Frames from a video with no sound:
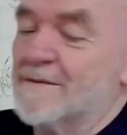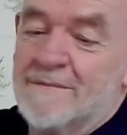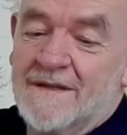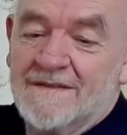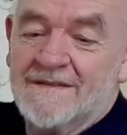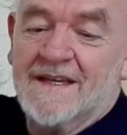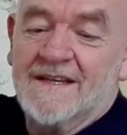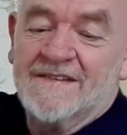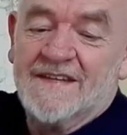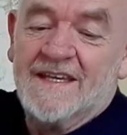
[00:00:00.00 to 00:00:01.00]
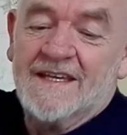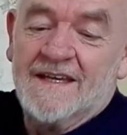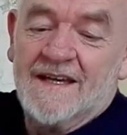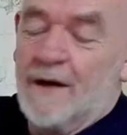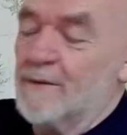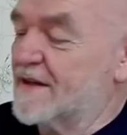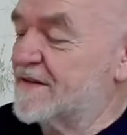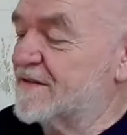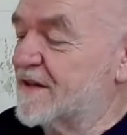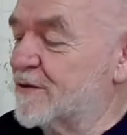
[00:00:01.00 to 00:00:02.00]
But you can see how
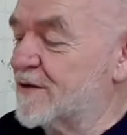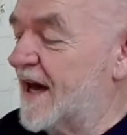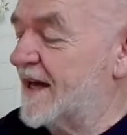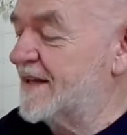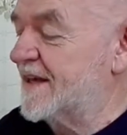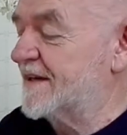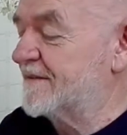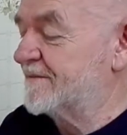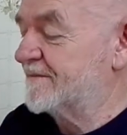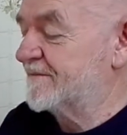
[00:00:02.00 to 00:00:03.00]
this is a good idea.